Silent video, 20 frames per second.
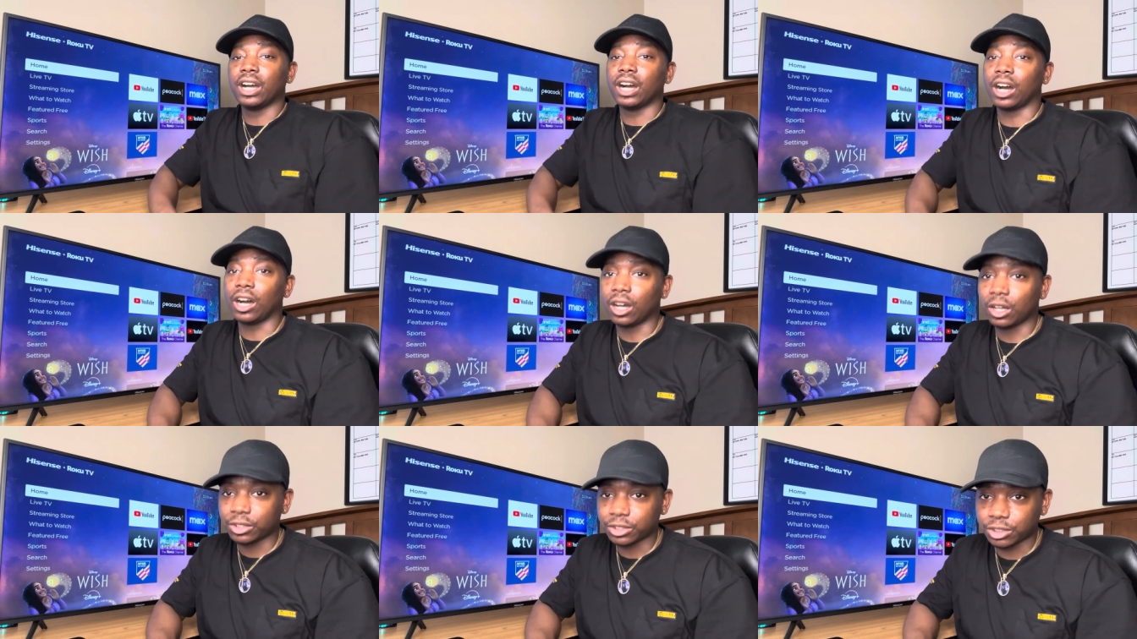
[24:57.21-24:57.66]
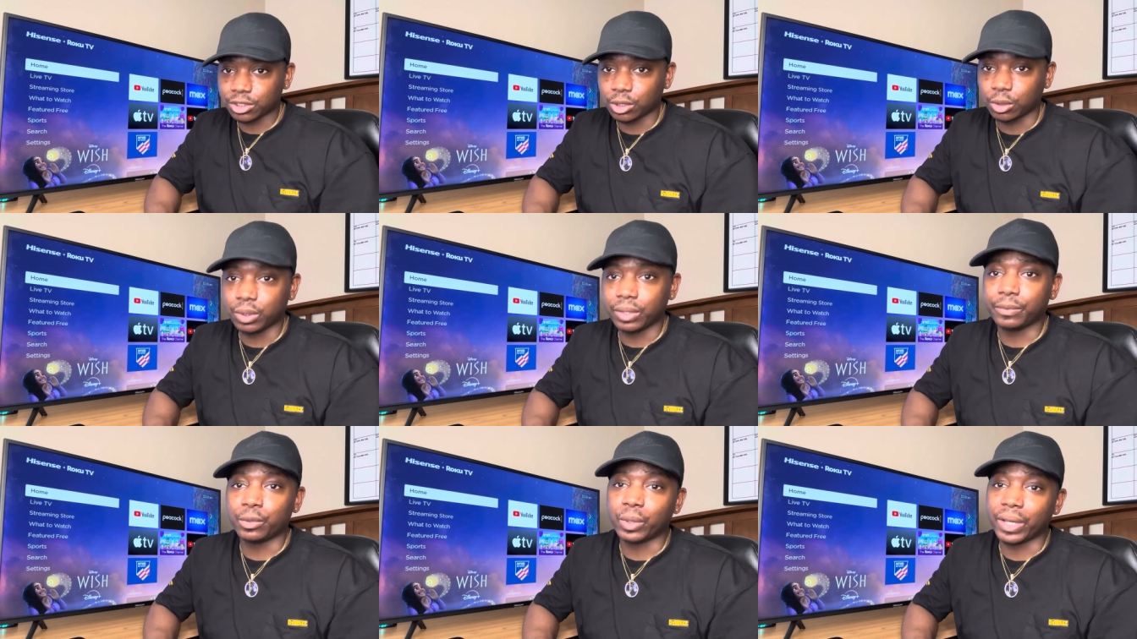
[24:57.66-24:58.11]

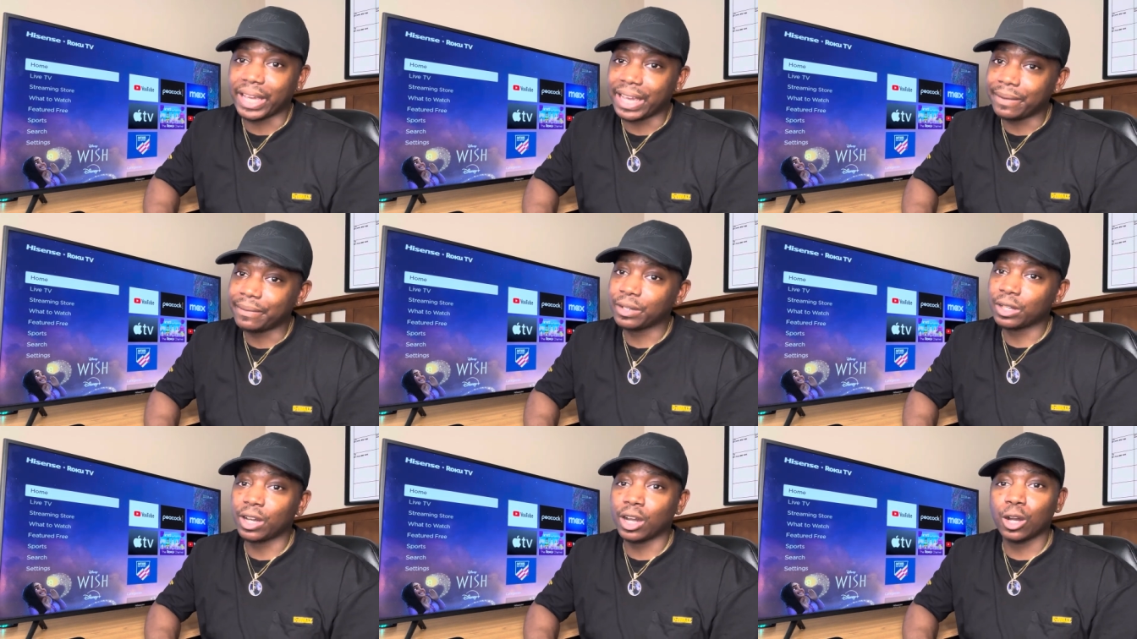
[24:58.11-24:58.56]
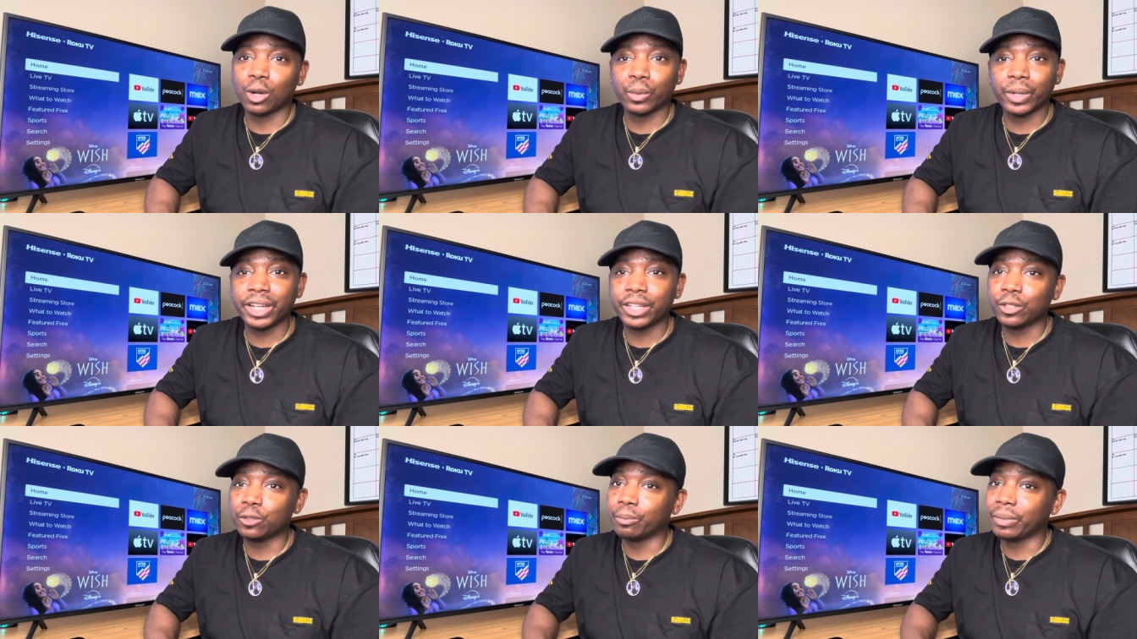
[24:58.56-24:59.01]
Also, if you haven't
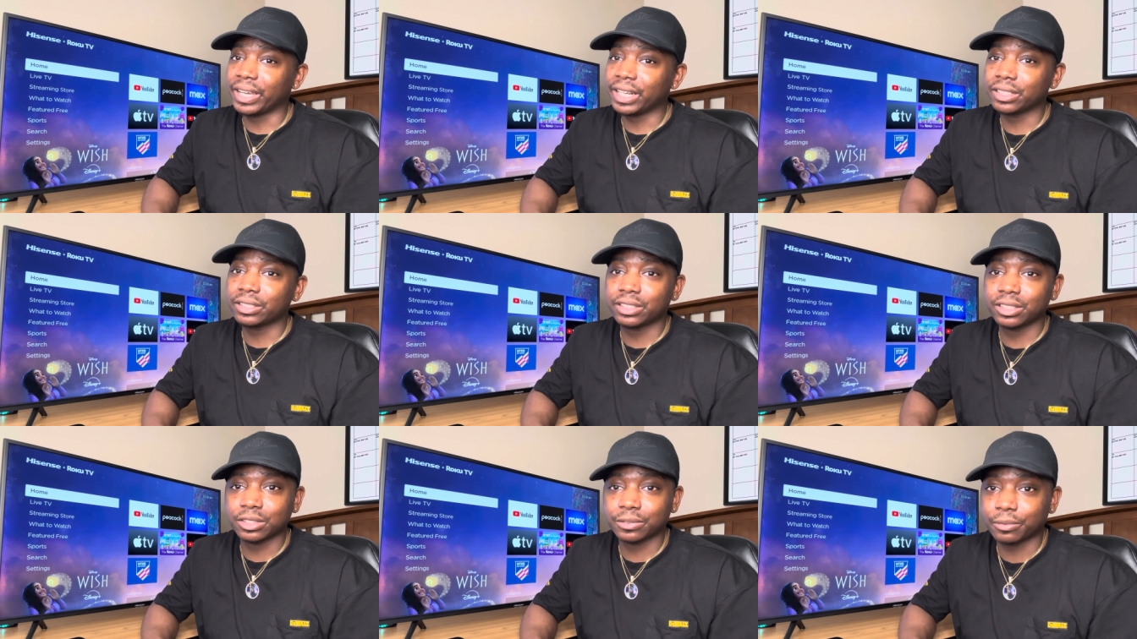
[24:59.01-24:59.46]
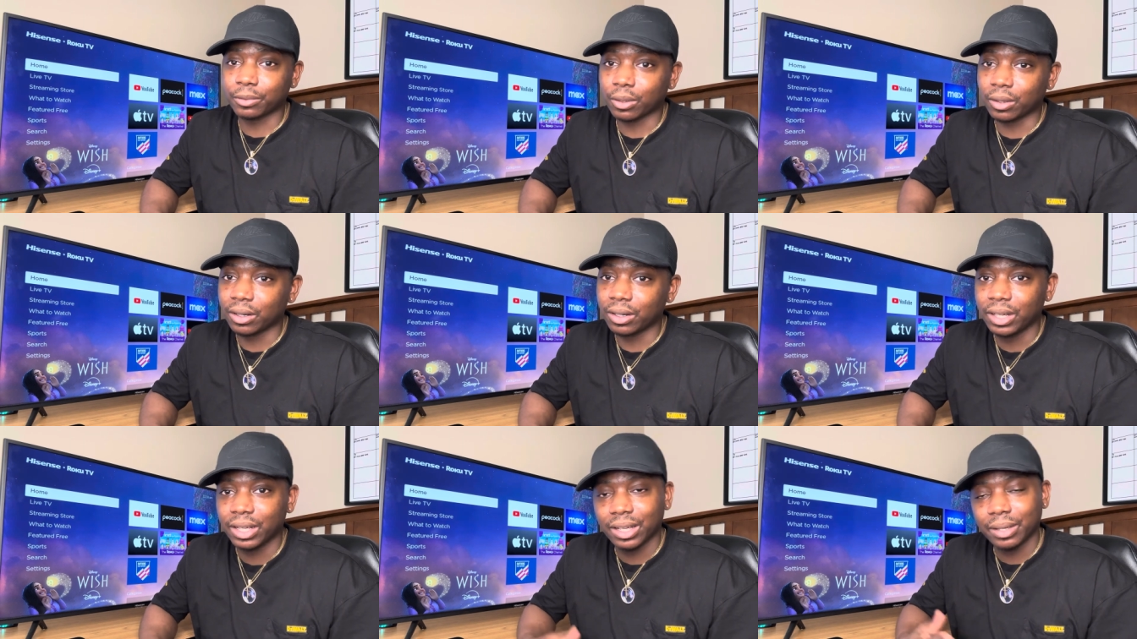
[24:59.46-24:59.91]
already, you made it this
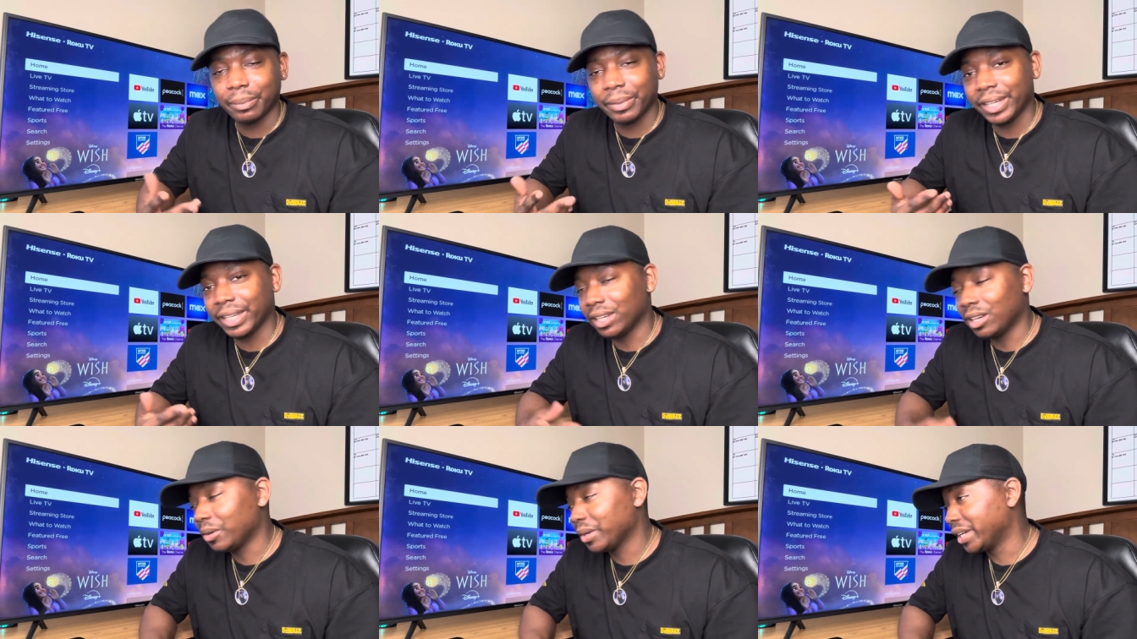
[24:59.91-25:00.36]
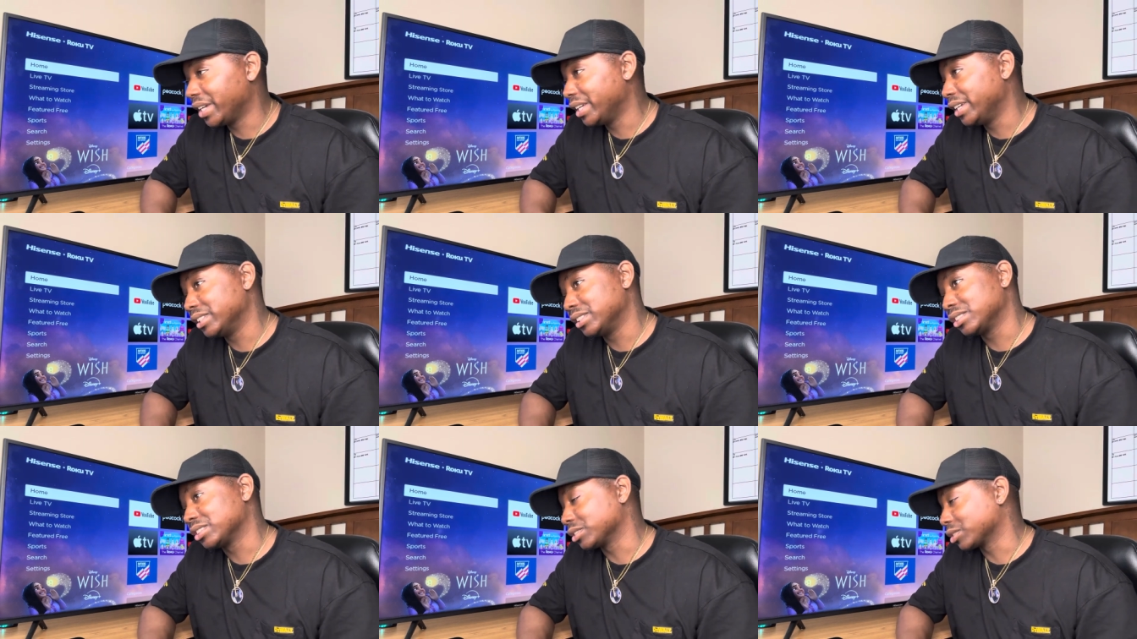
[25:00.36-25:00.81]
far, man, go ahead and
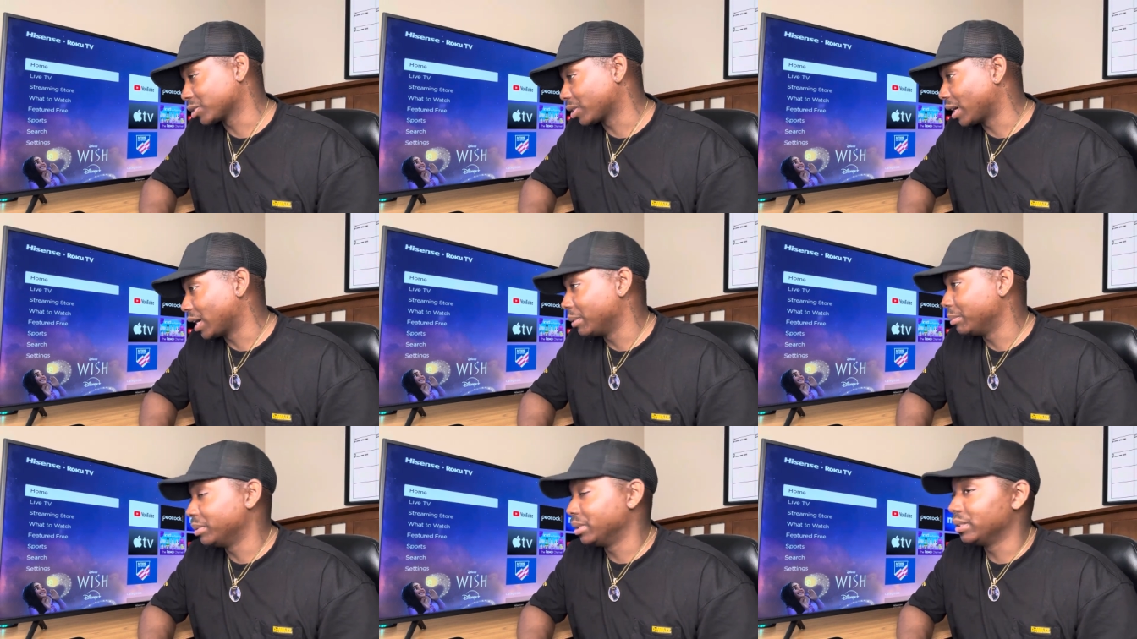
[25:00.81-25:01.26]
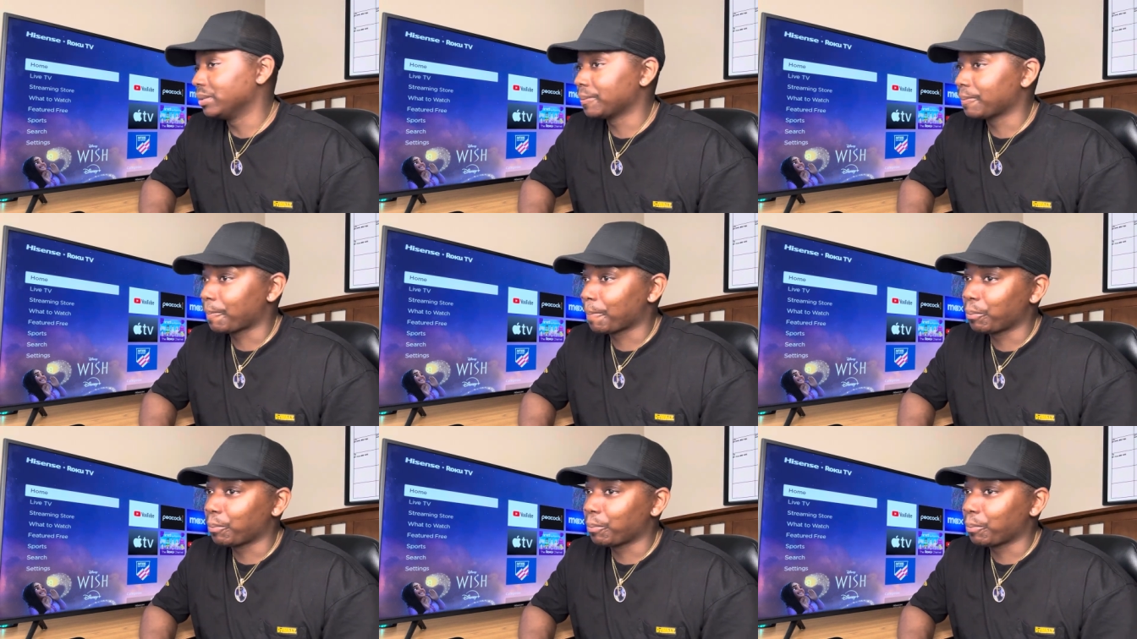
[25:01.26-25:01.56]
hit the subscribe button.